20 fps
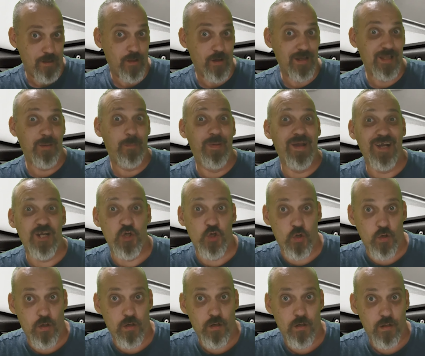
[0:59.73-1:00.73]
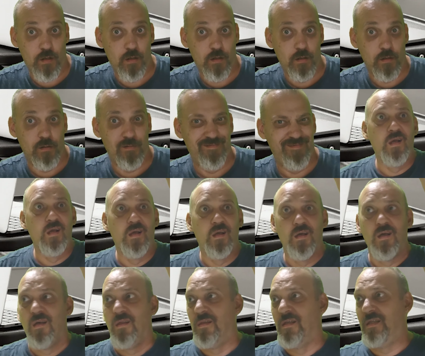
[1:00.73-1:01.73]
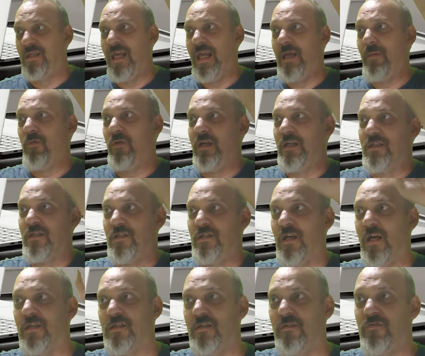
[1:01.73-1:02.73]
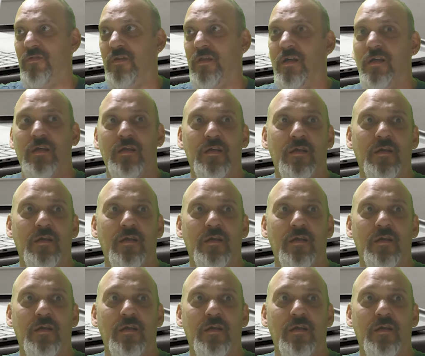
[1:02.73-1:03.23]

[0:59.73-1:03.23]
Look at the picture. The table needs adjusted for the.